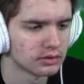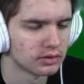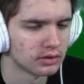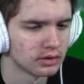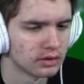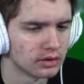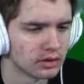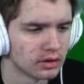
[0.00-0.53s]

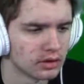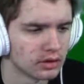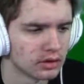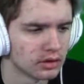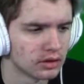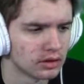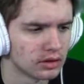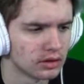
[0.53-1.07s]

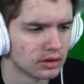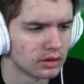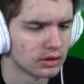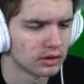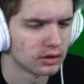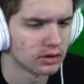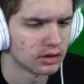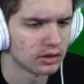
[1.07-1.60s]

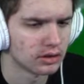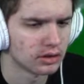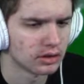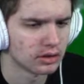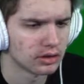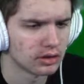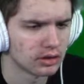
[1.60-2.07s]
(silence)